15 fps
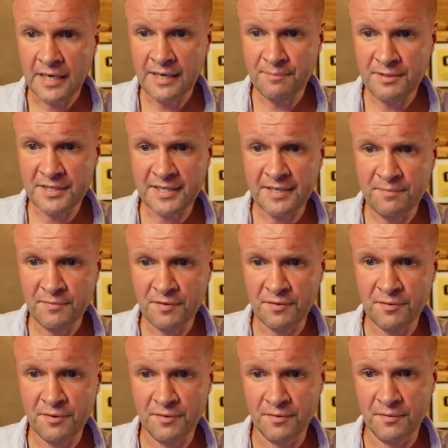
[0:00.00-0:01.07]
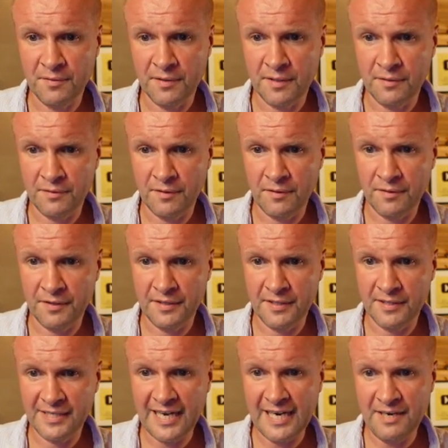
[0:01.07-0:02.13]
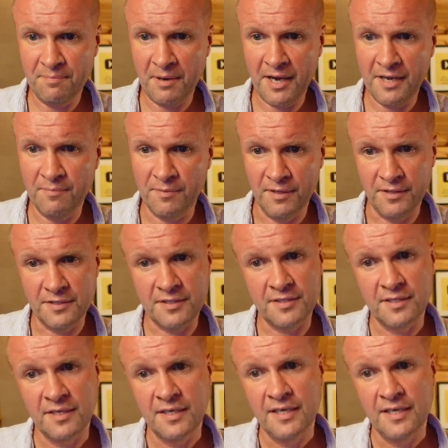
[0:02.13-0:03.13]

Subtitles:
Let me skim through on the daily payments.